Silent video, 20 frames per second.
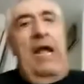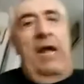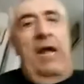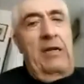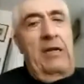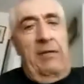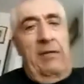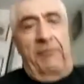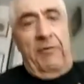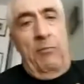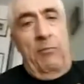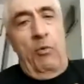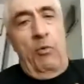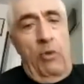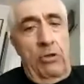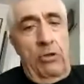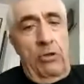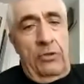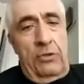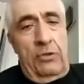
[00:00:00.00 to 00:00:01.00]
I come from a
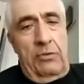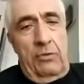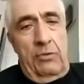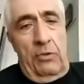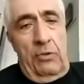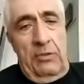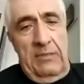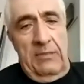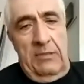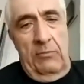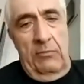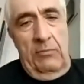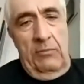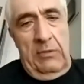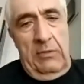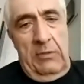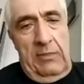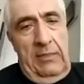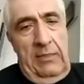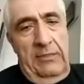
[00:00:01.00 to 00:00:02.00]
war-torn
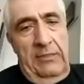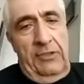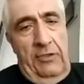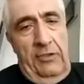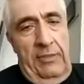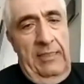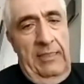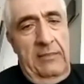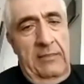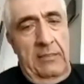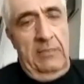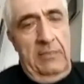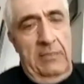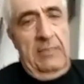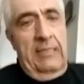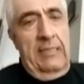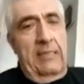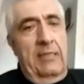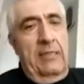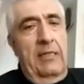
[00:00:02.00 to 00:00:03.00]
country, right? So it's
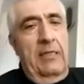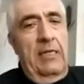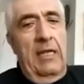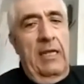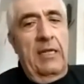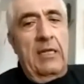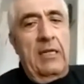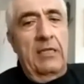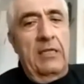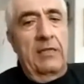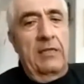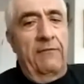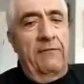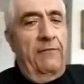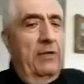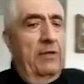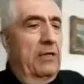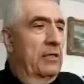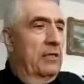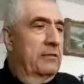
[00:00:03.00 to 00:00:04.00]
like uh, I kind of
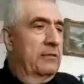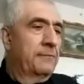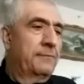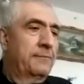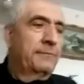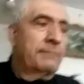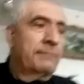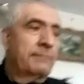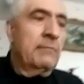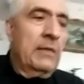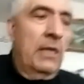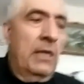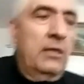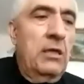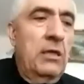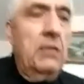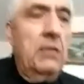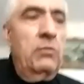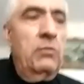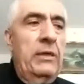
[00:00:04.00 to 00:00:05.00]
uh,
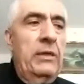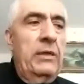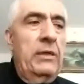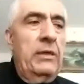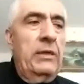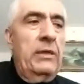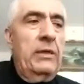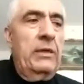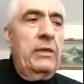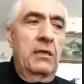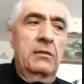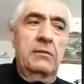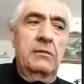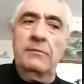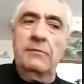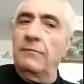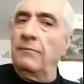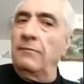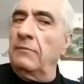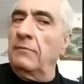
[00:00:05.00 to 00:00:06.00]
uh we uh,
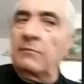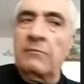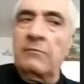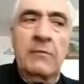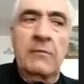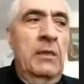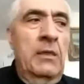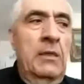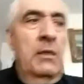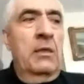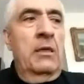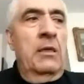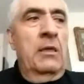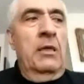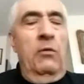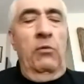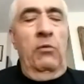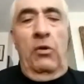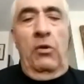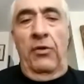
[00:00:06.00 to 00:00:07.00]

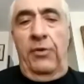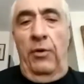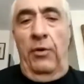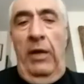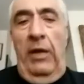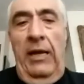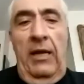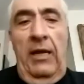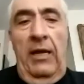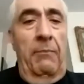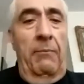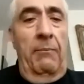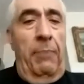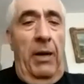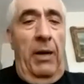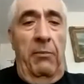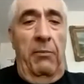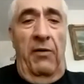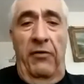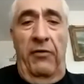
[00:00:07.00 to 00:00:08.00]
we go through hell,
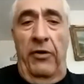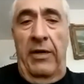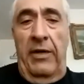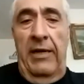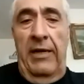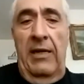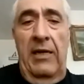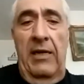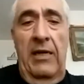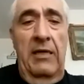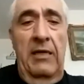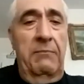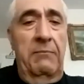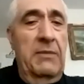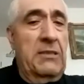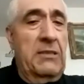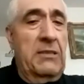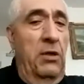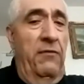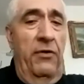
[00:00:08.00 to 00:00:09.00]
bomb over your head,
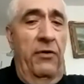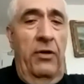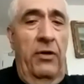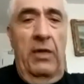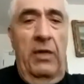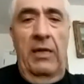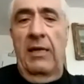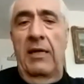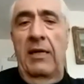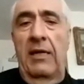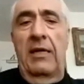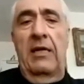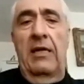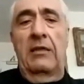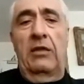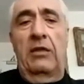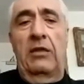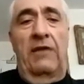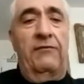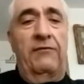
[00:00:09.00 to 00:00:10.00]
missile over your
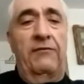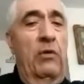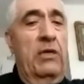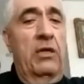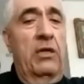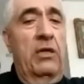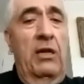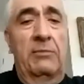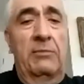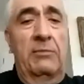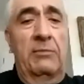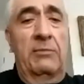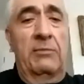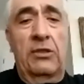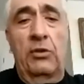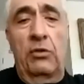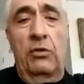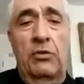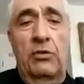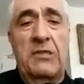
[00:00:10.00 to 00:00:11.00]
head. You have to walk kilometers to
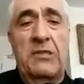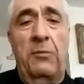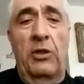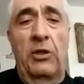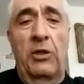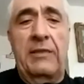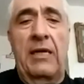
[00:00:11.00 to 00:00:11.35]
go to small